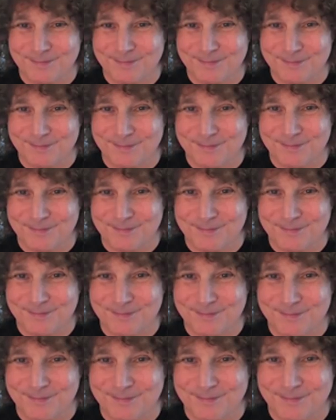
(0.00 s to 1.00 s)

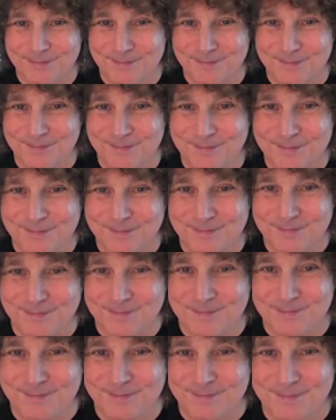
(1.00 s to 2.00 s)

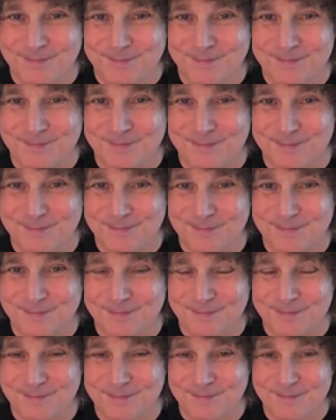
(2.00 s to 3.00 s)

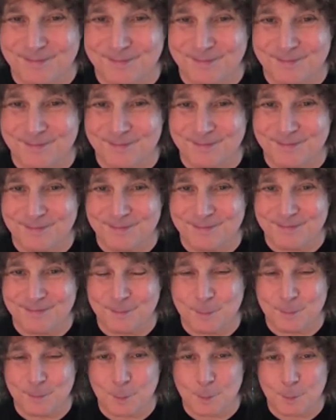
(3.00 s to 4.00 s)

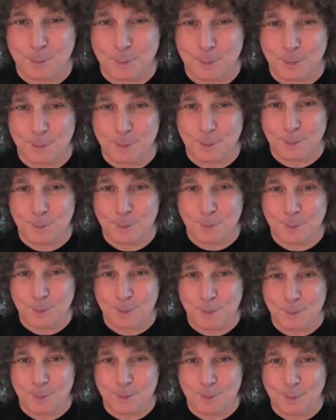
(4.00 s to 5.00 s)

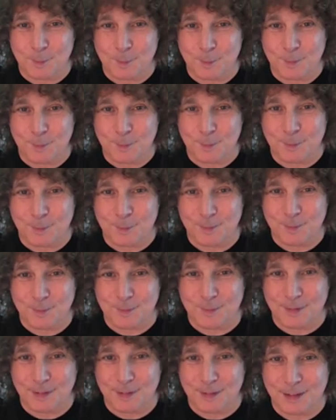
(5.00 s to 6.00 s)

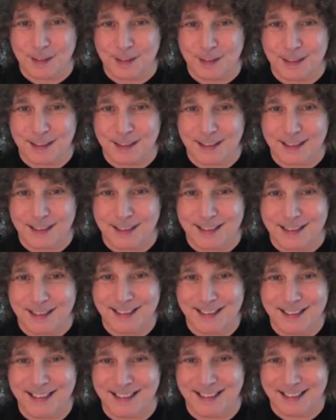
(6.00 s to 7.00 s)

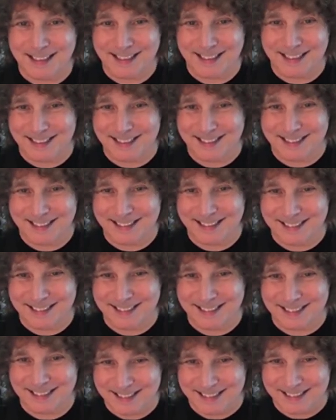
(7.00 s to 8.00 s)
This person isn't speaking.